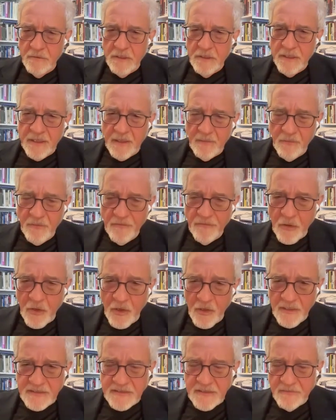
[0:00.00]
number of
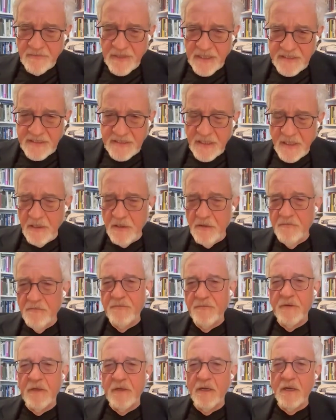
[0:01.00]
colleagues and myself